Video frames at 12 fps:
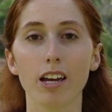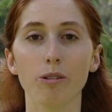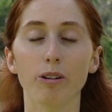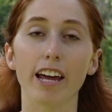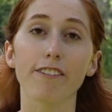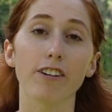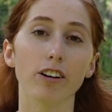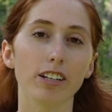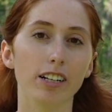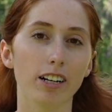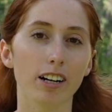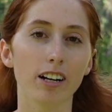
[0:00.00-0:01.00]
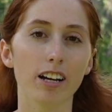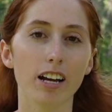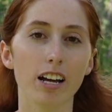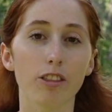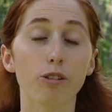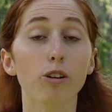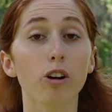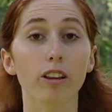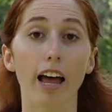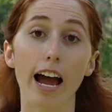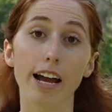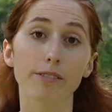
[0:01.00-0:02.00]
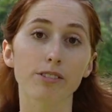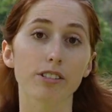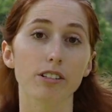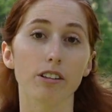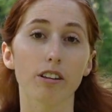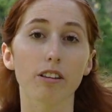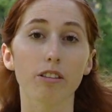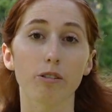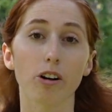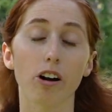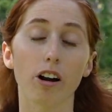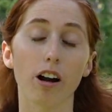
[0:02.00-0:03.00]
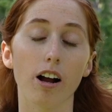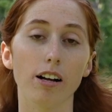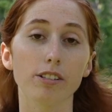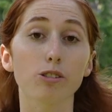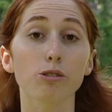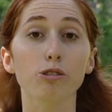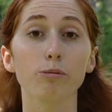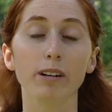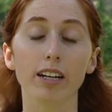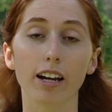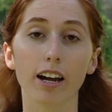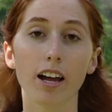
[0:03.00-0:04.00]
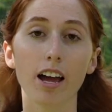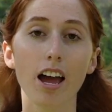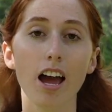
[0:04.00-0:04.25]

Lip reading: and what I felt here through her lives and through her social media,